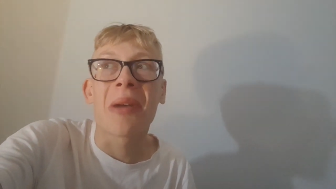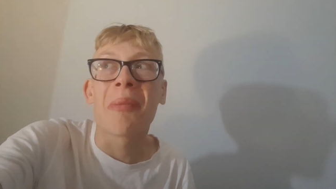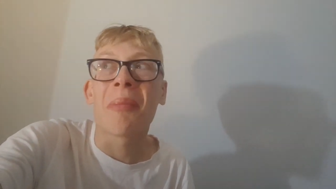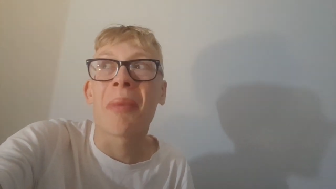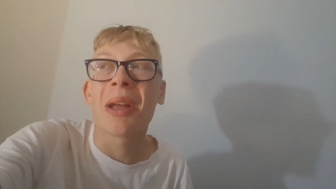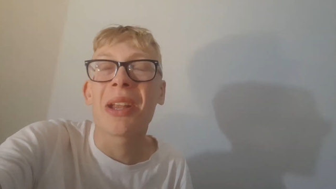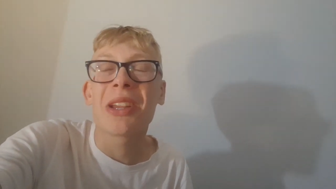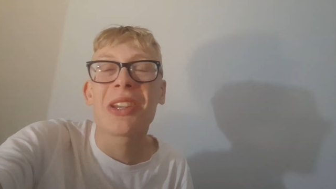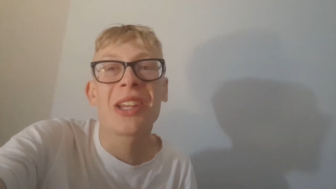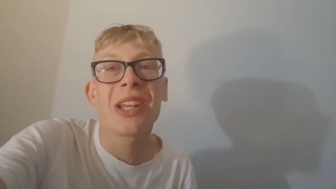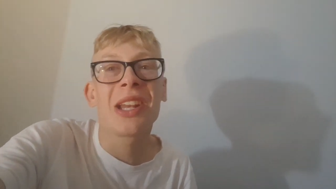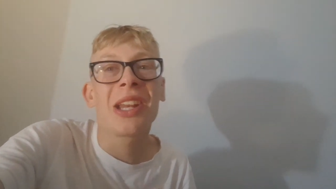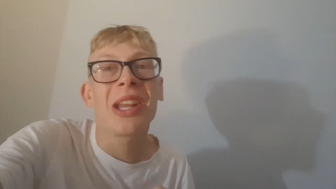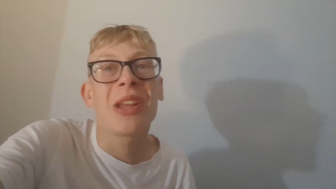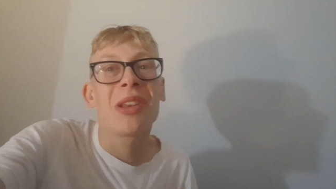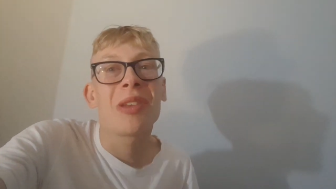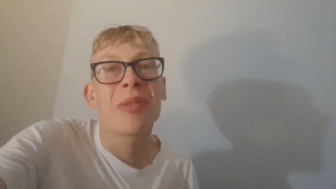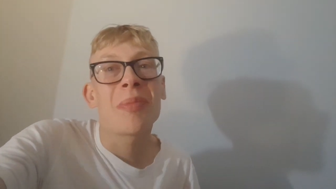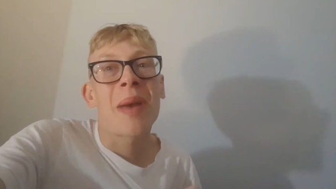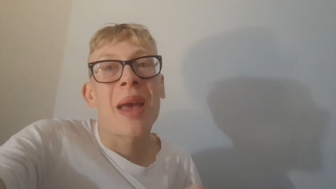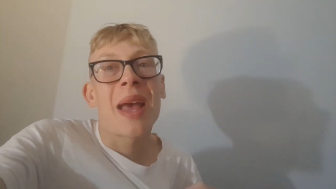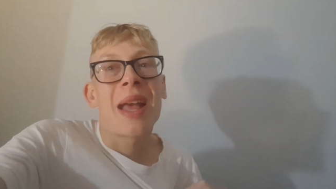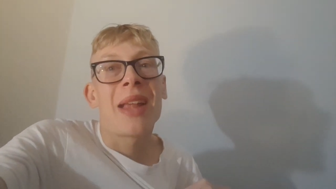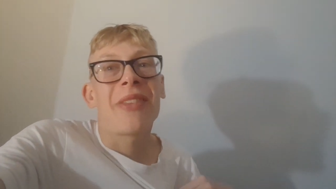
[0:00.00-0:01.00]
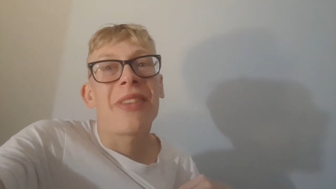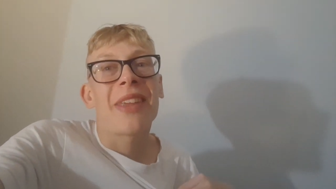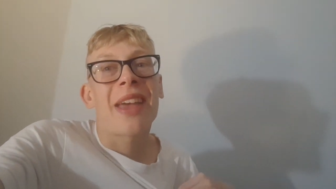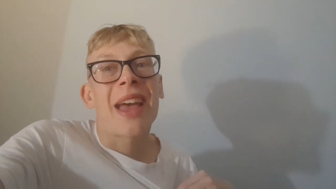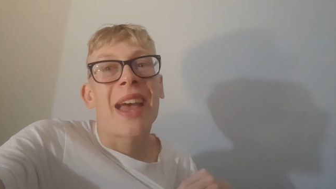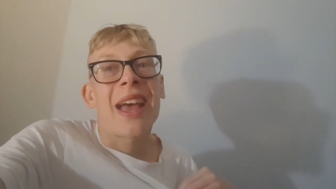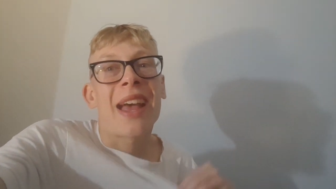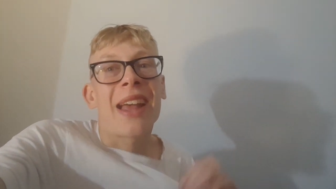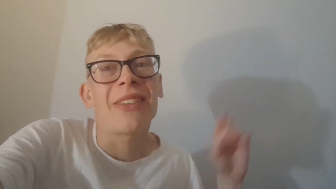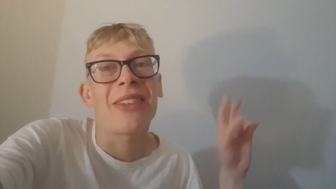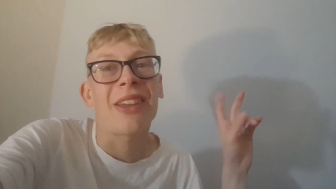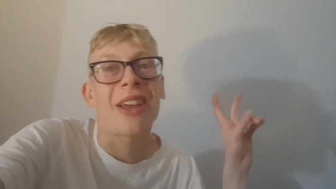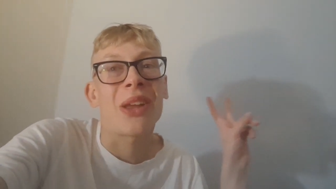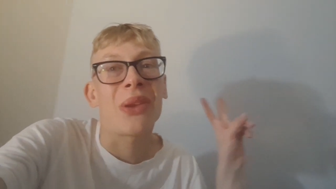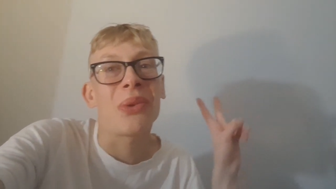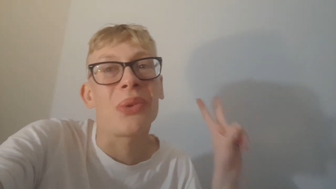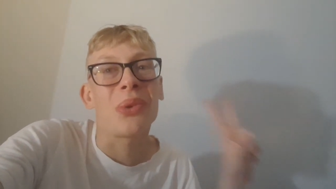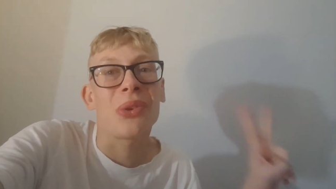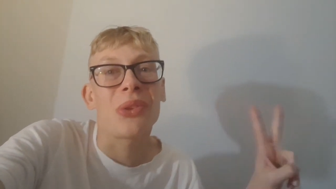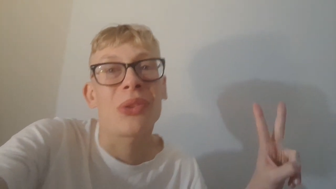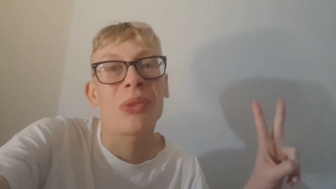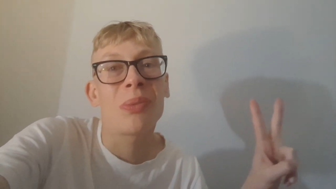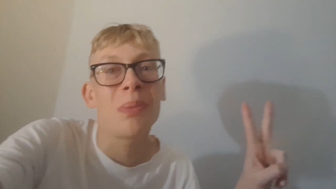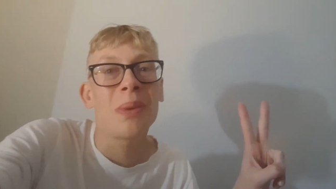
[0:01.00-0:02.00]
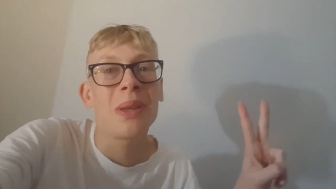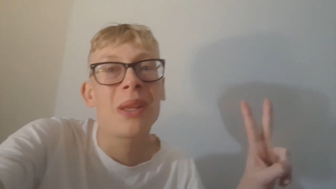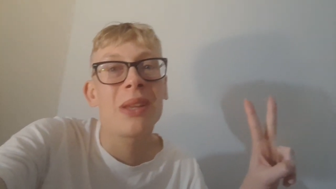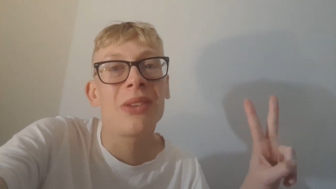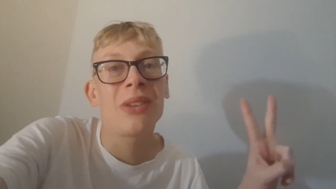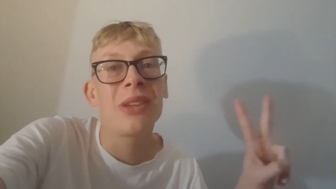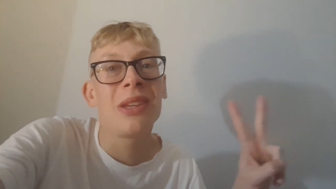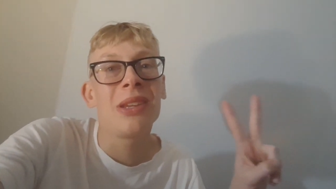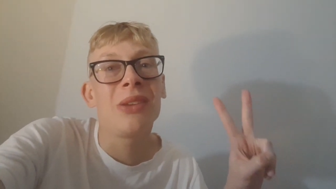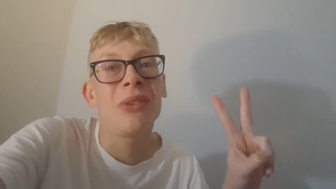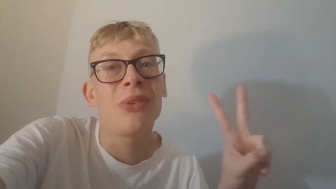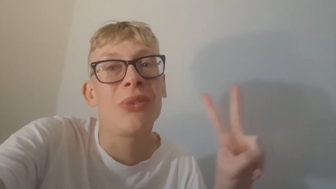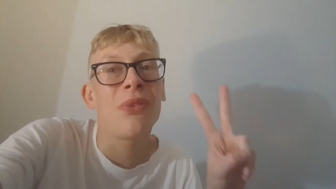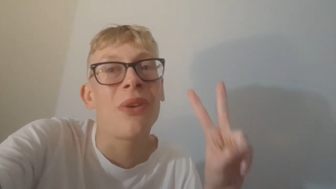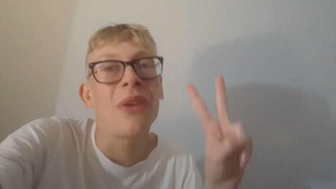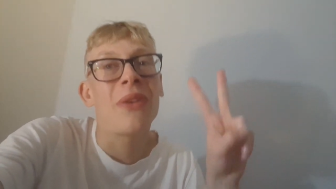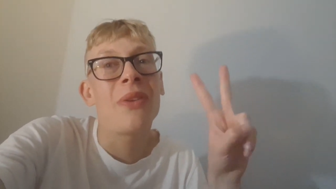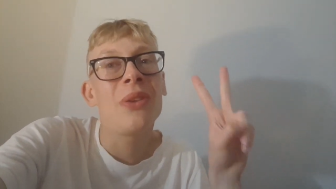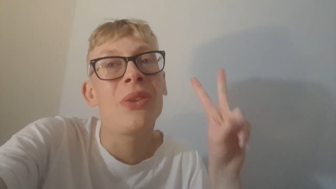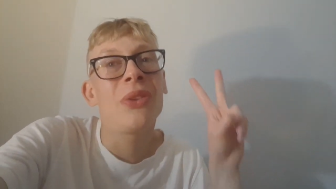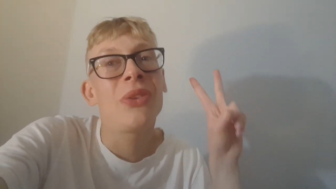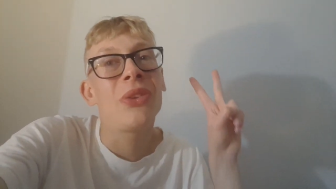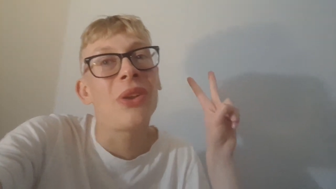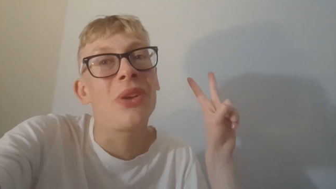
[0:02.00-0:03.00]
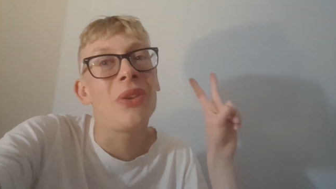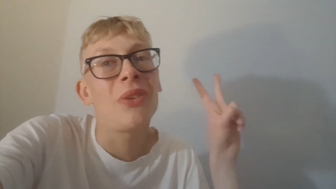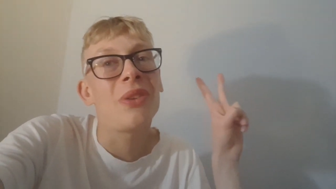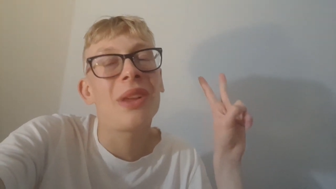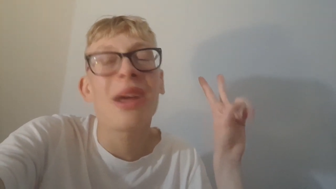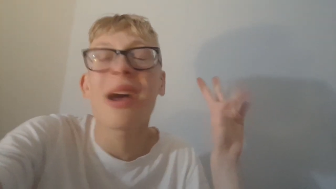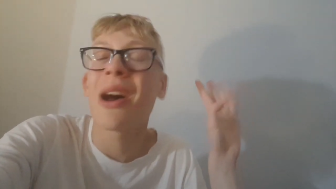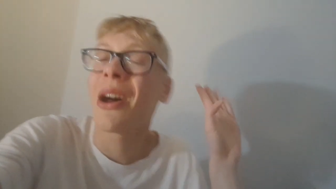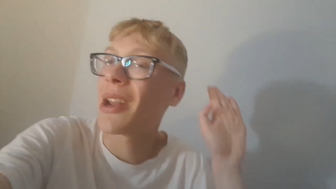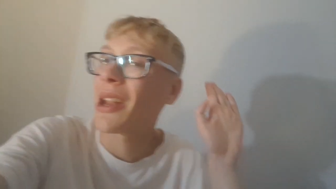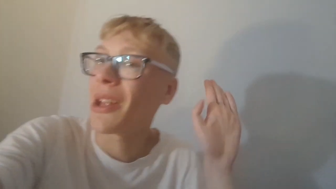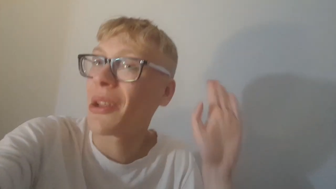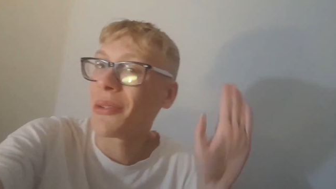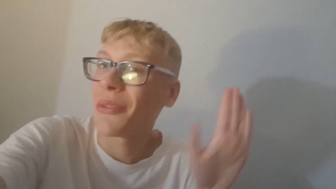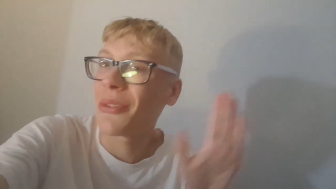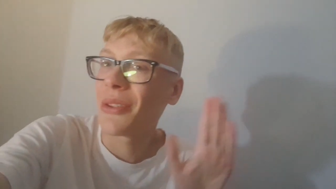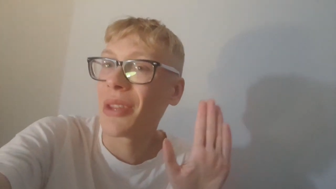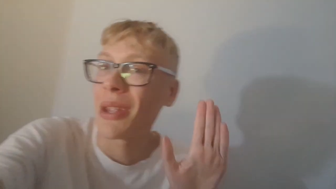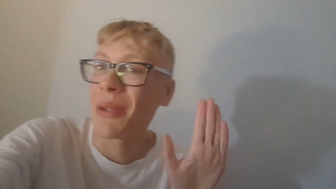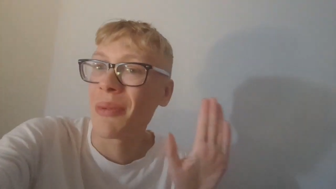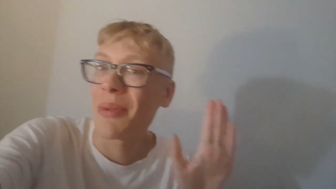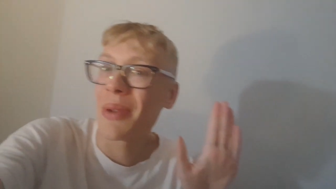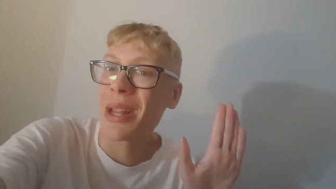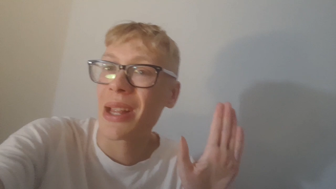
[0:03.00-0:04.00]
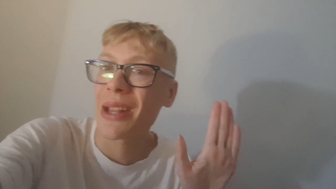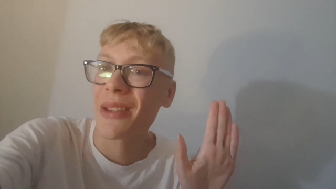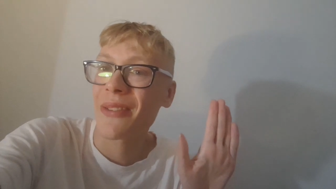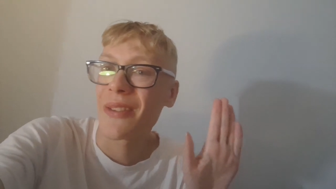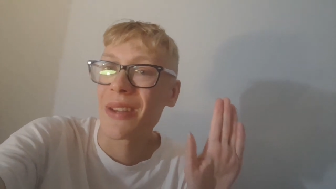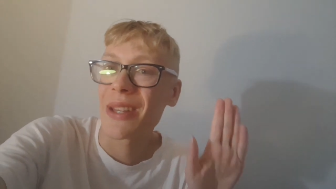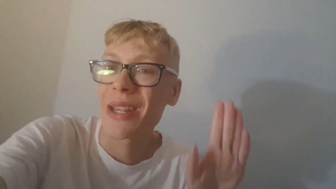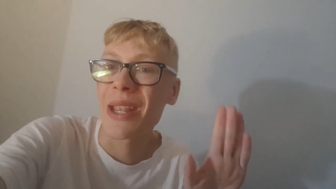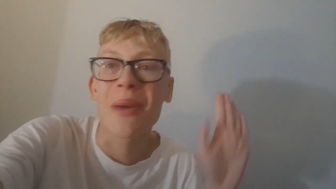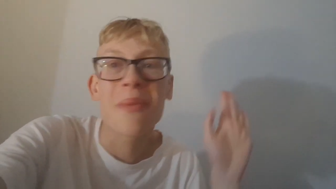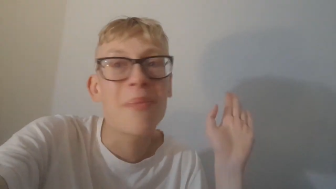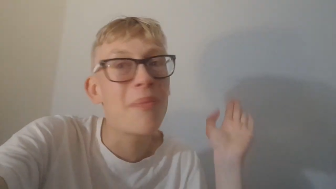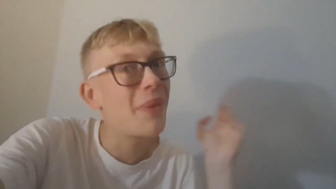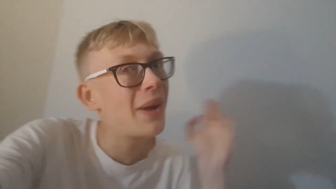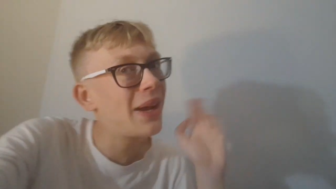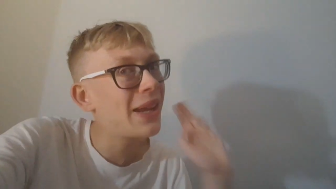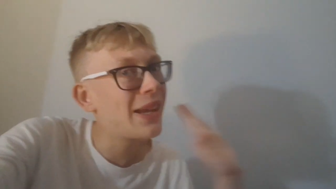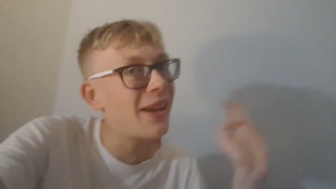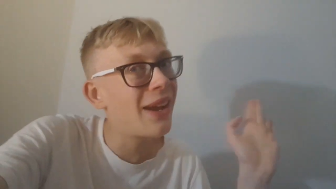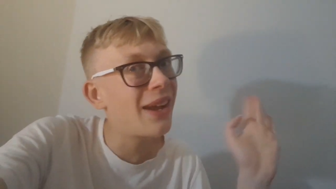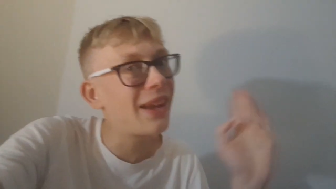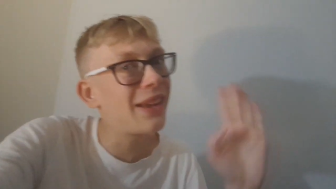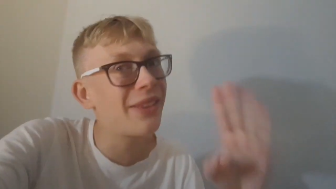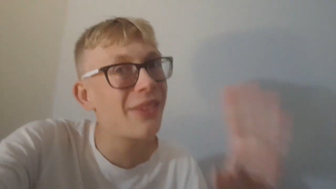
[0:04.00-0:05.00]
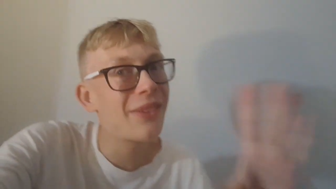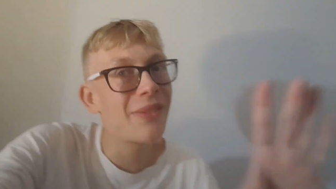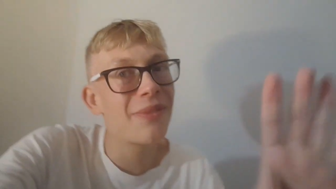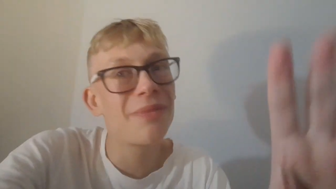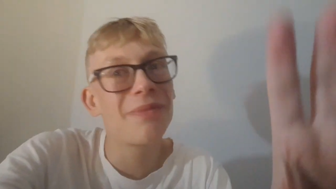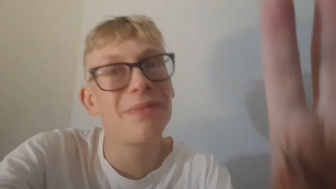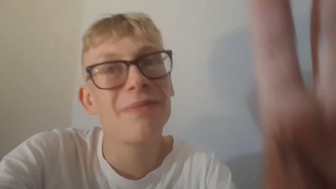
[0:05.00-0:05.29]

I'm actually going to go to bed and I will speak to you very soon and I'll see you in the next video. Bye, guys.